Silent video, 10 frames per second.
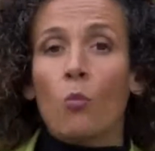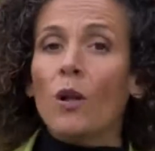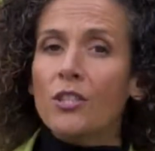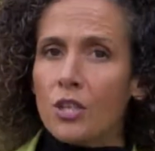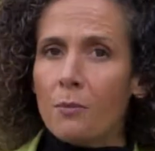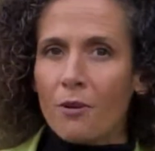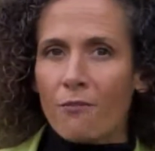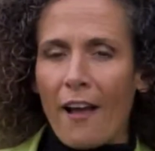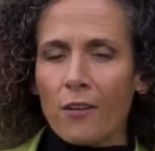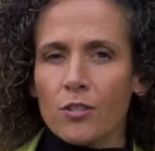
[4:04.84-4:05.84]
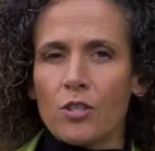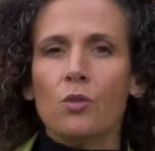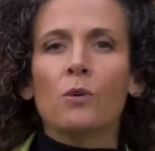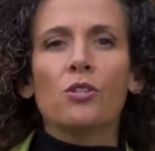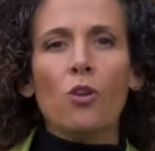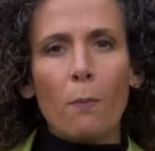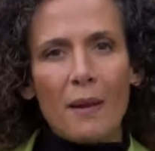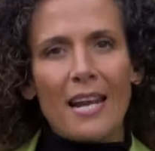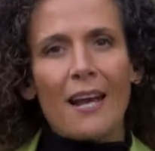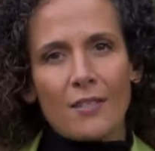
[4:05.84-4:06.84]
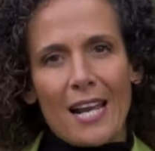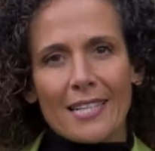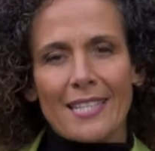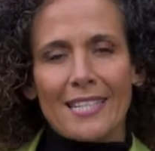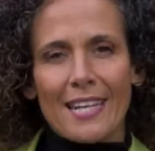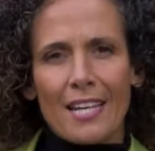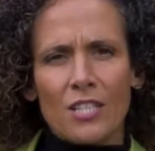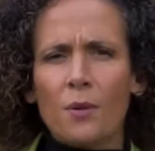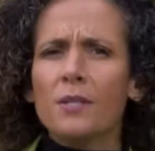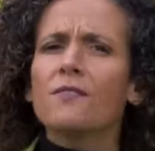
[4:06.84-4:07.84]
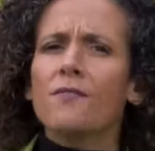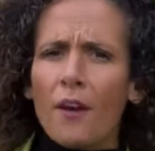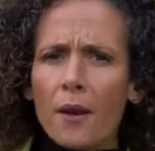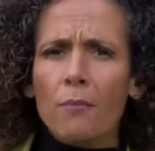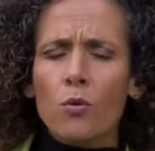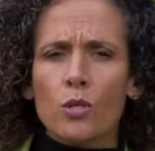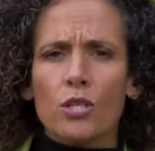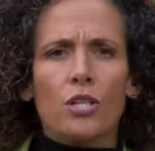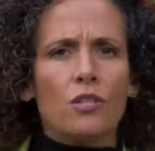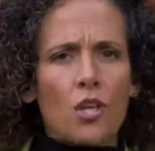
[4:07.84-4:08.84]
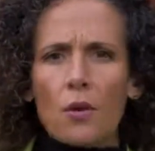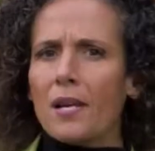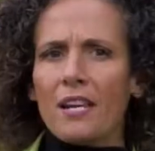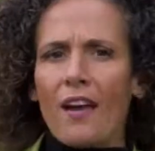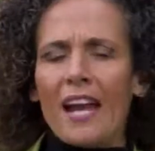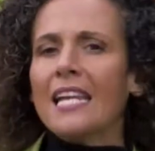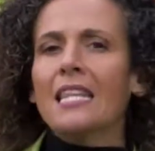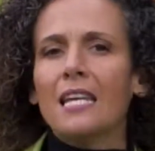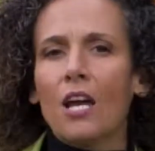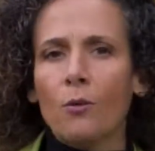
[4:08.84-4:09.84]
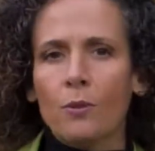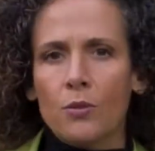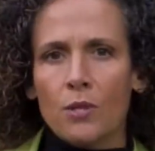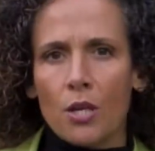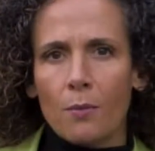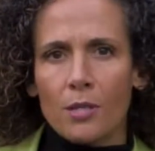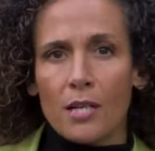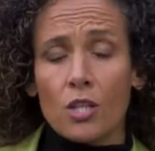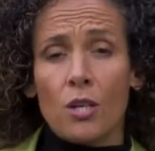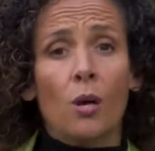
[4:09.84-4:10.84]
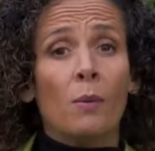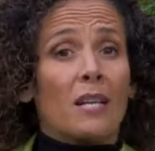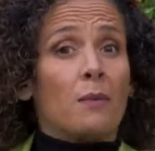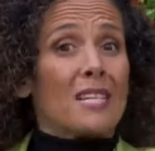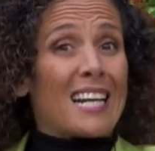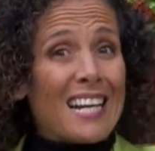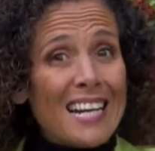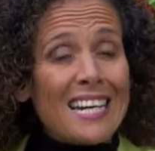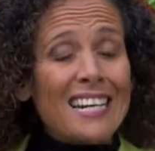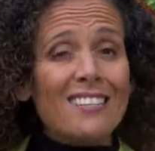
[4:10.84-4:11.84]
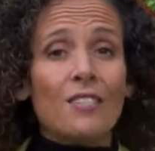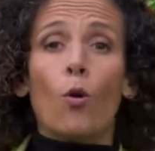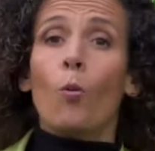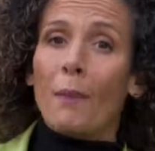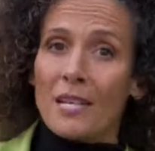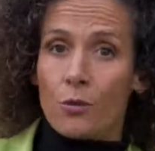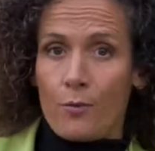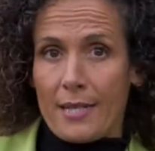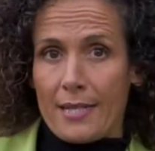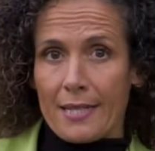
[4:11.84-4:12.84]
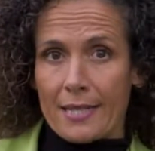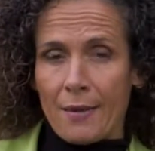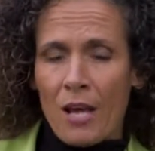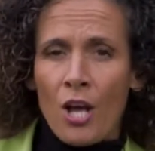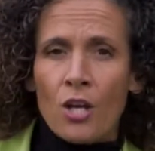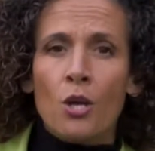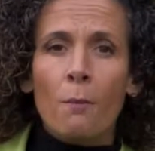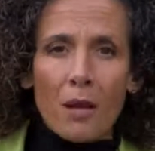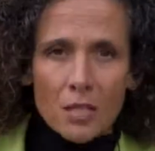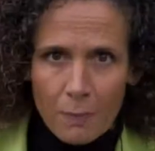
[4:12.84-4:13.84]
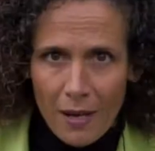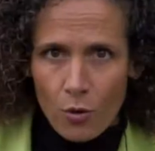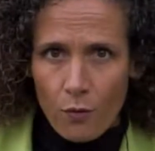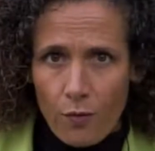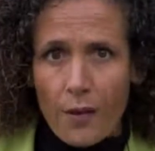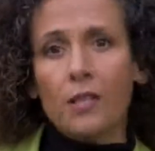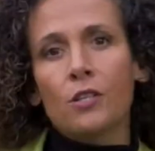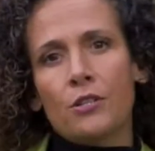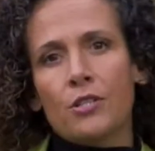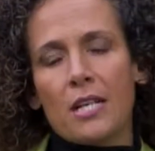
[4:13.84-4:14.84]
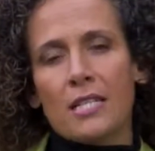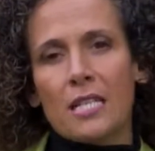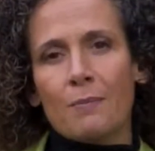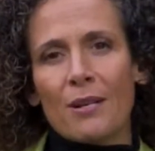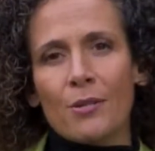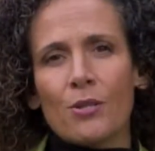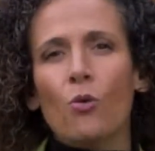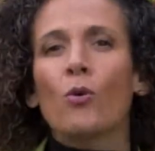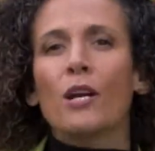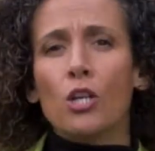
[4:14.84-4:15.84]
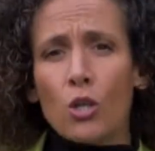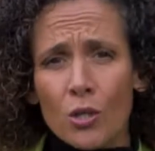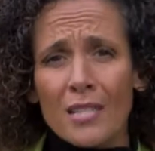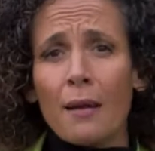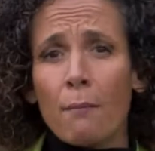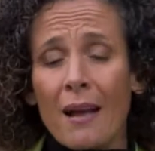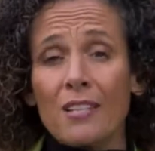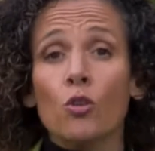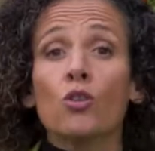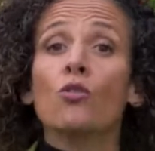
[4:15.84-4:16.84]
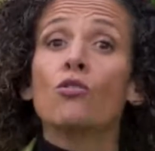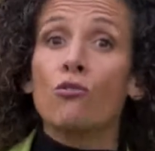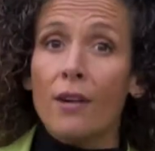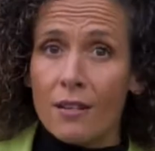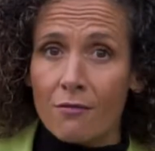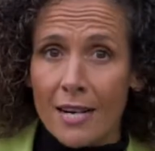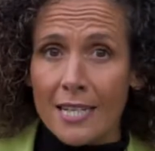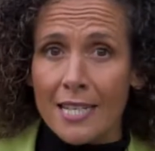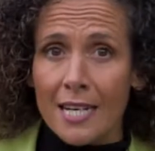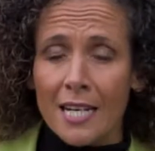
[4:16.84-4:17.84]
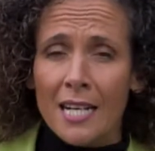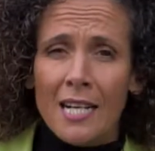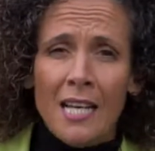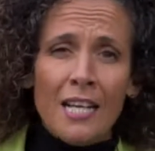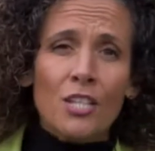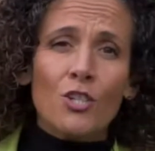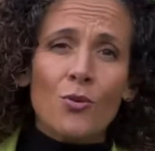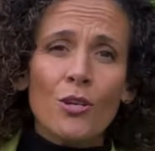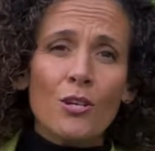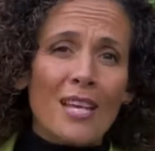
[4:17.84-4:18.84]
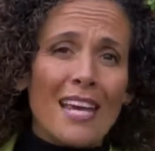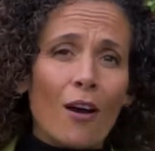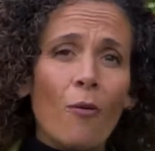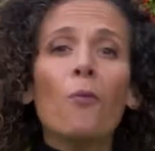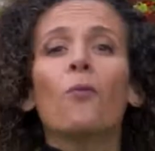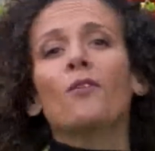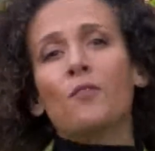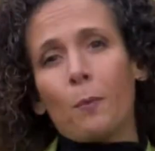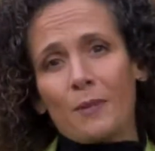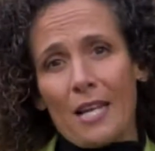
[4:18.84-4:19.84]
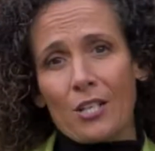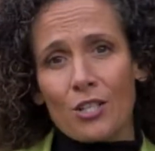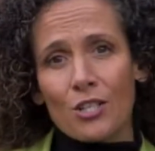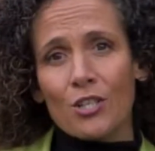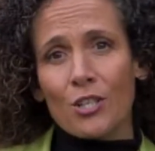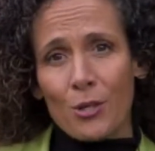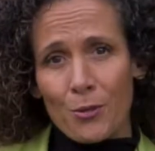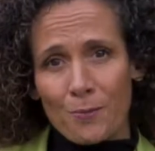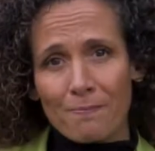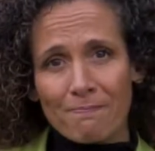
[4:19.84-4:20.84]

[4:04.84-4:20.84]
Once you move out, you will not be allowed access again, so it's very important that you don't leave anything open to interpretation when it comes to cleanliness or meter readings. You must pay your final utility bills or it could impact on your credit rating. Ensure you take all of your possessions too.